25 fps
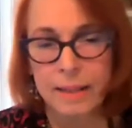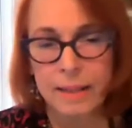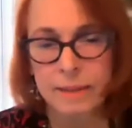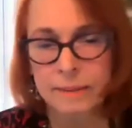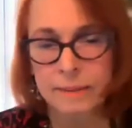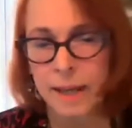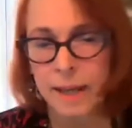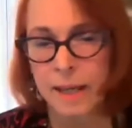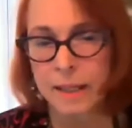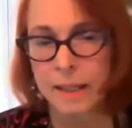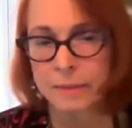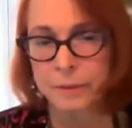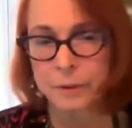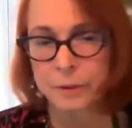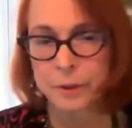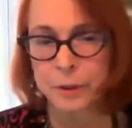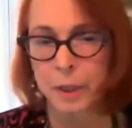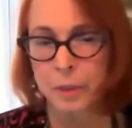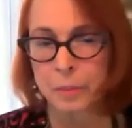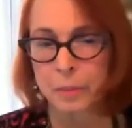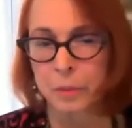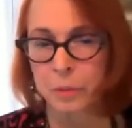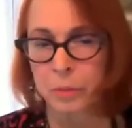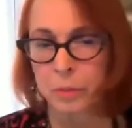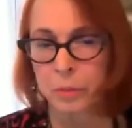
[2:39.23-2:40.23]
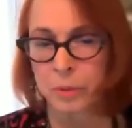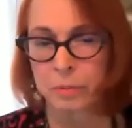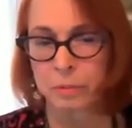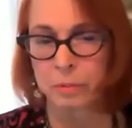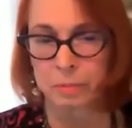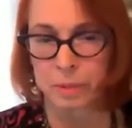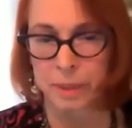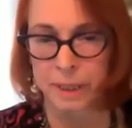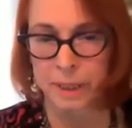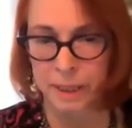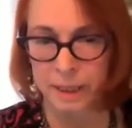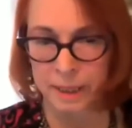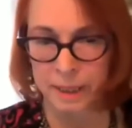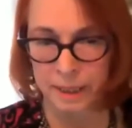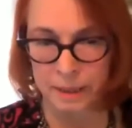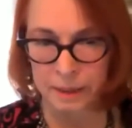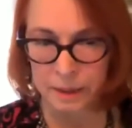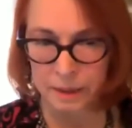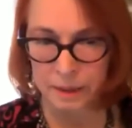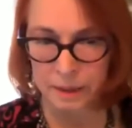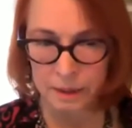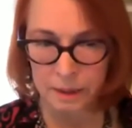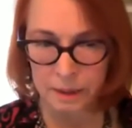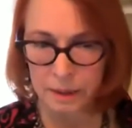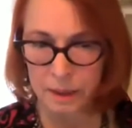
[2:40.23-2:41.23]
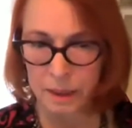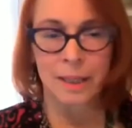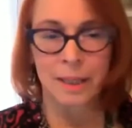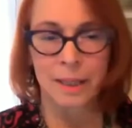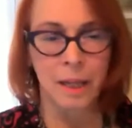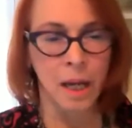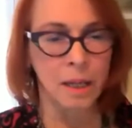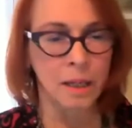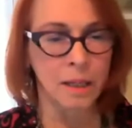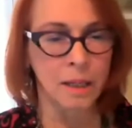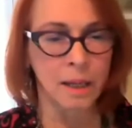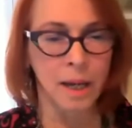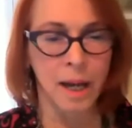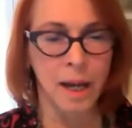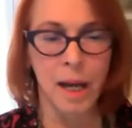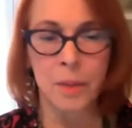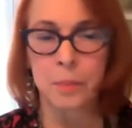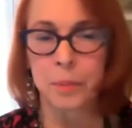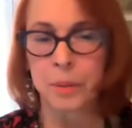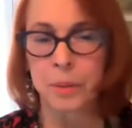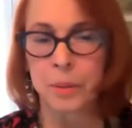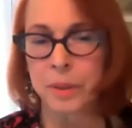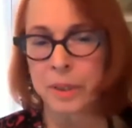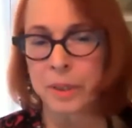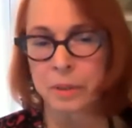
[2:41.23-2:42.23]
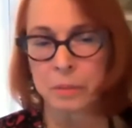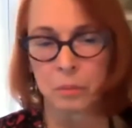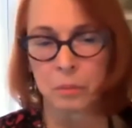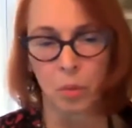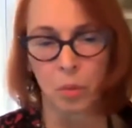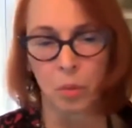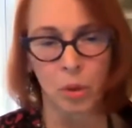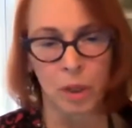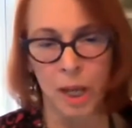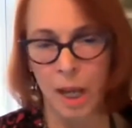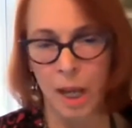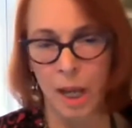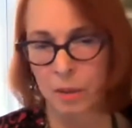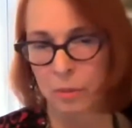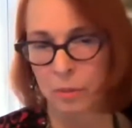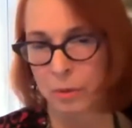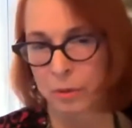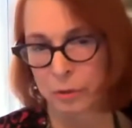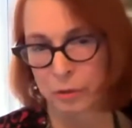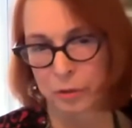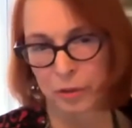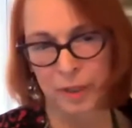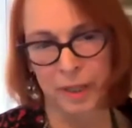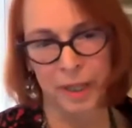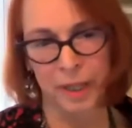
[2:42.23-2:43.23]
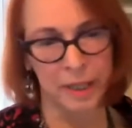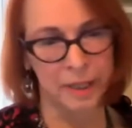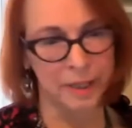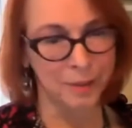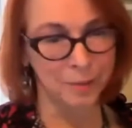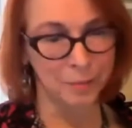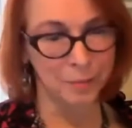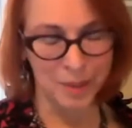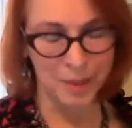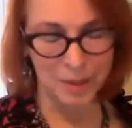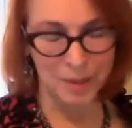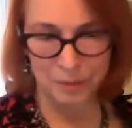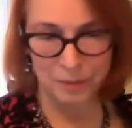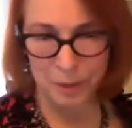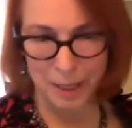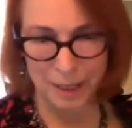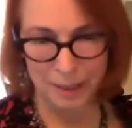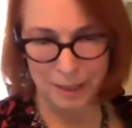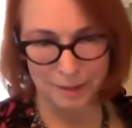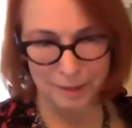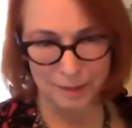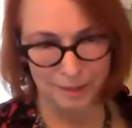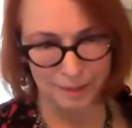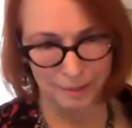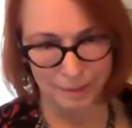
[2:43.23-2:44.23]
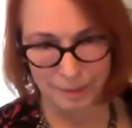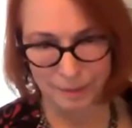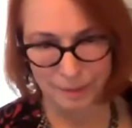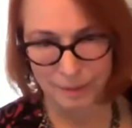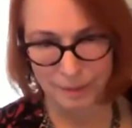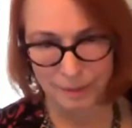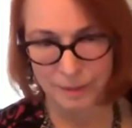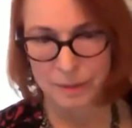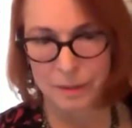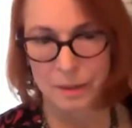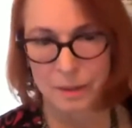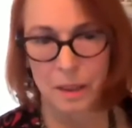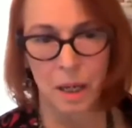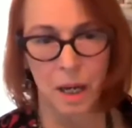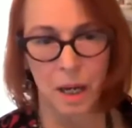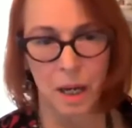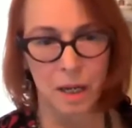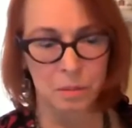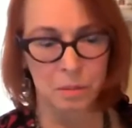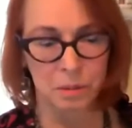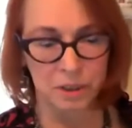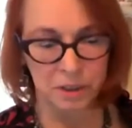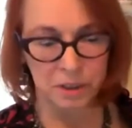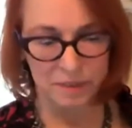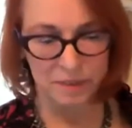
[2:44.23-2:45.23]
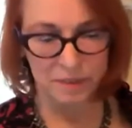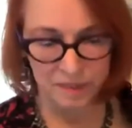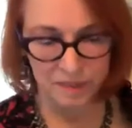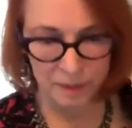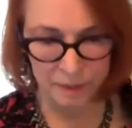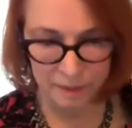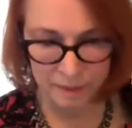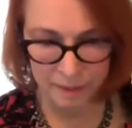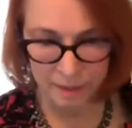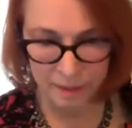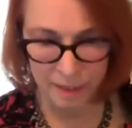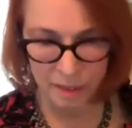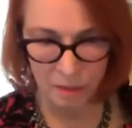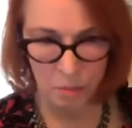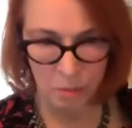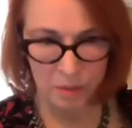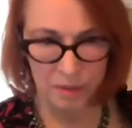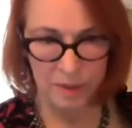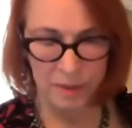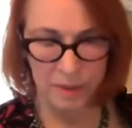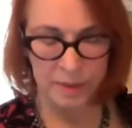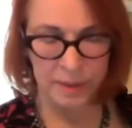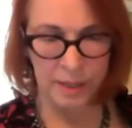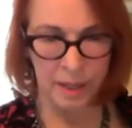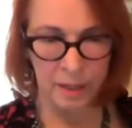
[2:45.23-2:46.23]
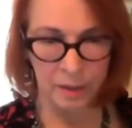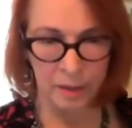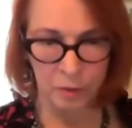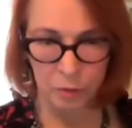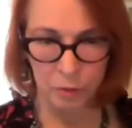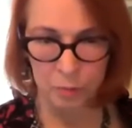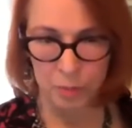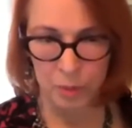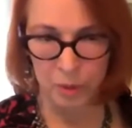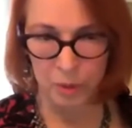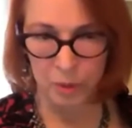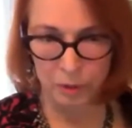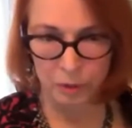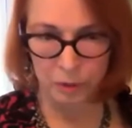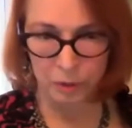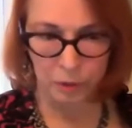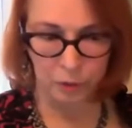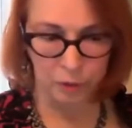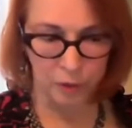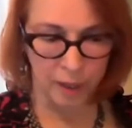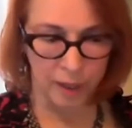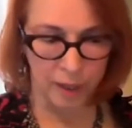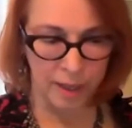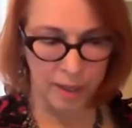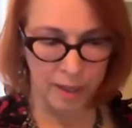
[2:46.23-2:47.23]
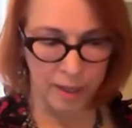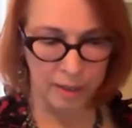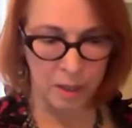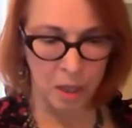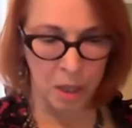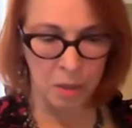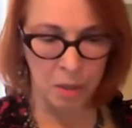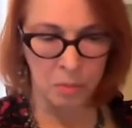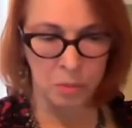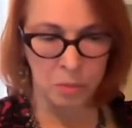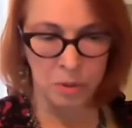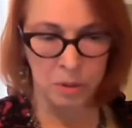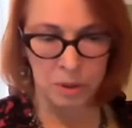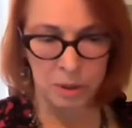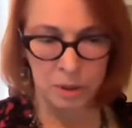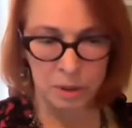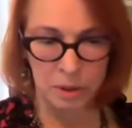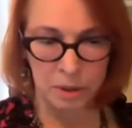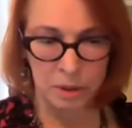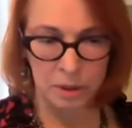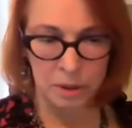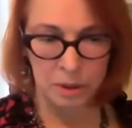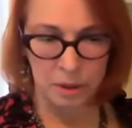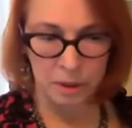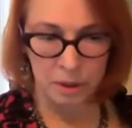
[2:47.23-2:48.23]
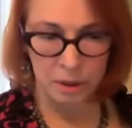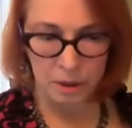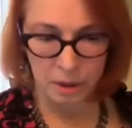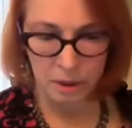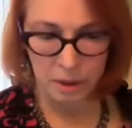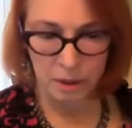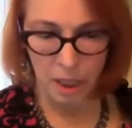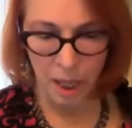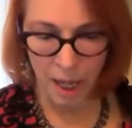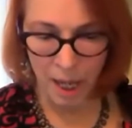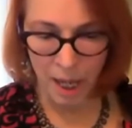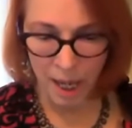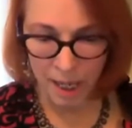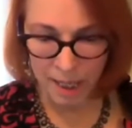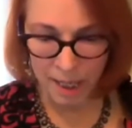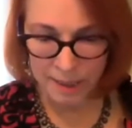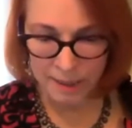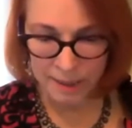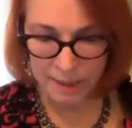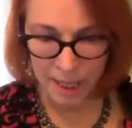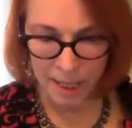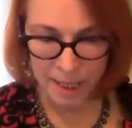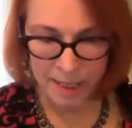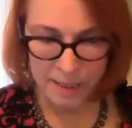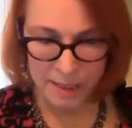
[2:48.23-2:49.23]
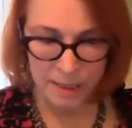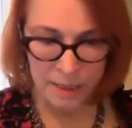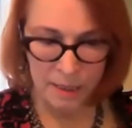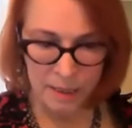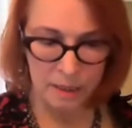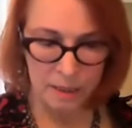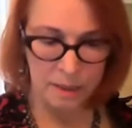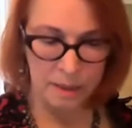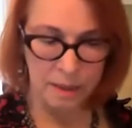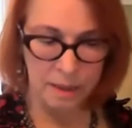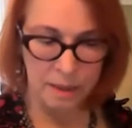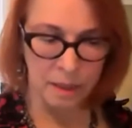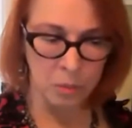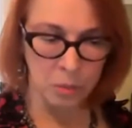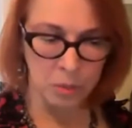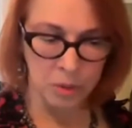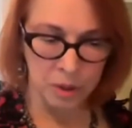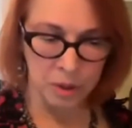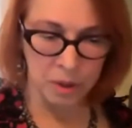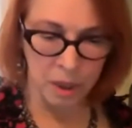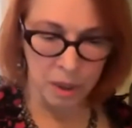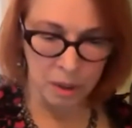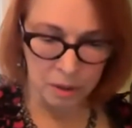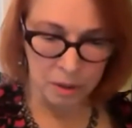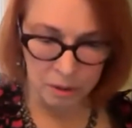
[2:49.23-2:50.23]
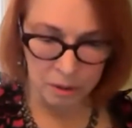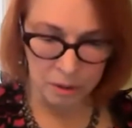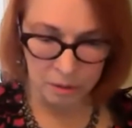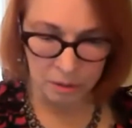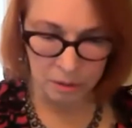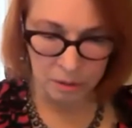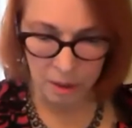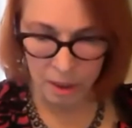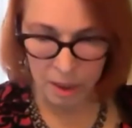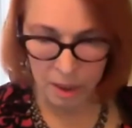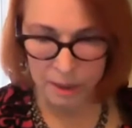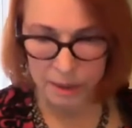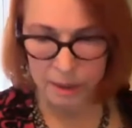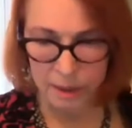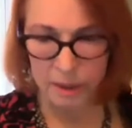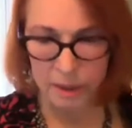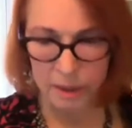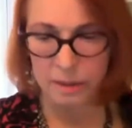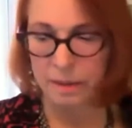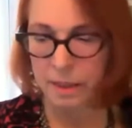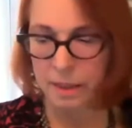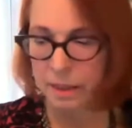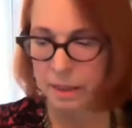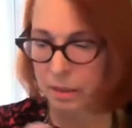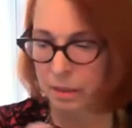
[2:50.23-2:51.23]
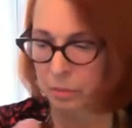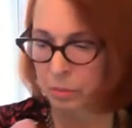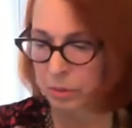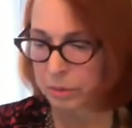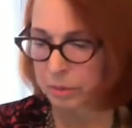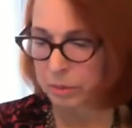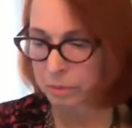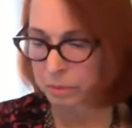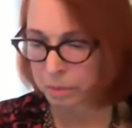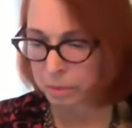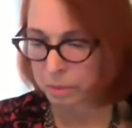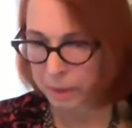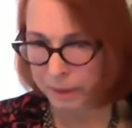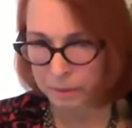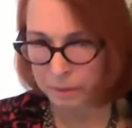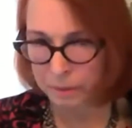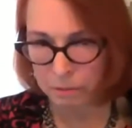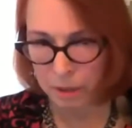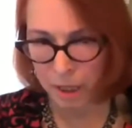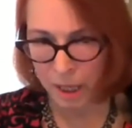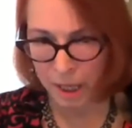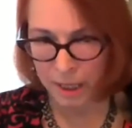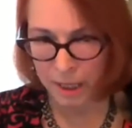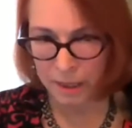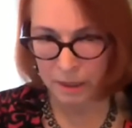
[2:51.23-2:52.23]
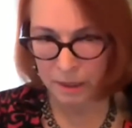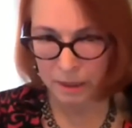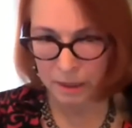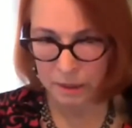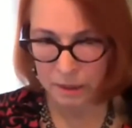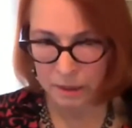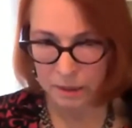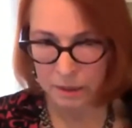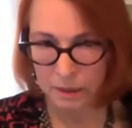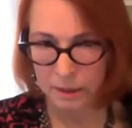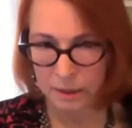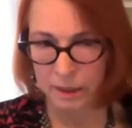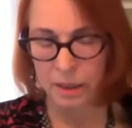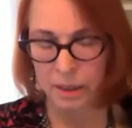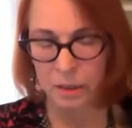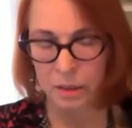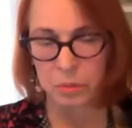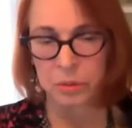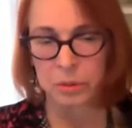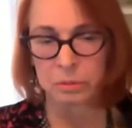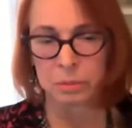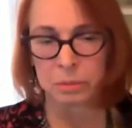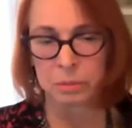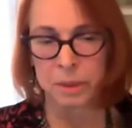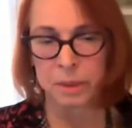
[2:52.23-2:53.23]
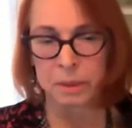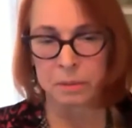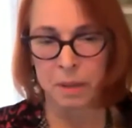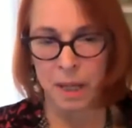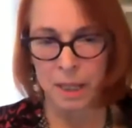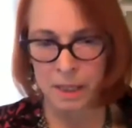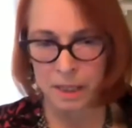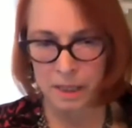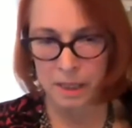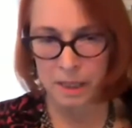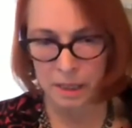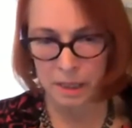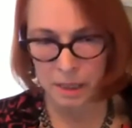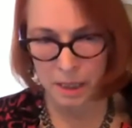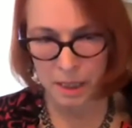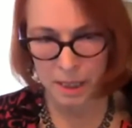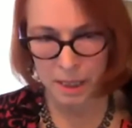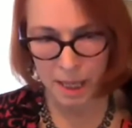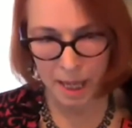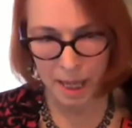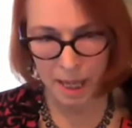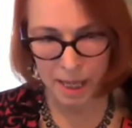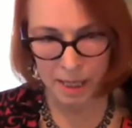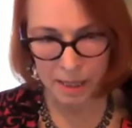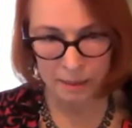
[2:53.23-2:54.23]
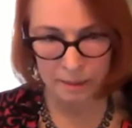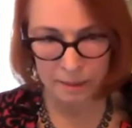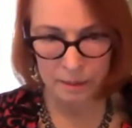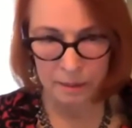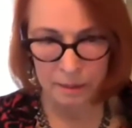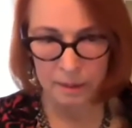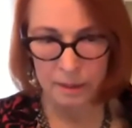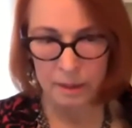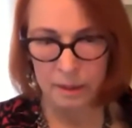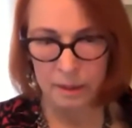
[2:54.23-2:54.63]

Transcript: a lot of trouble with reading, and I put in more hours than any of my friends. I would just sit there with the textbooks and I would highlight it, then I would underline it, then I would rewrite it, then I would rewrite it again.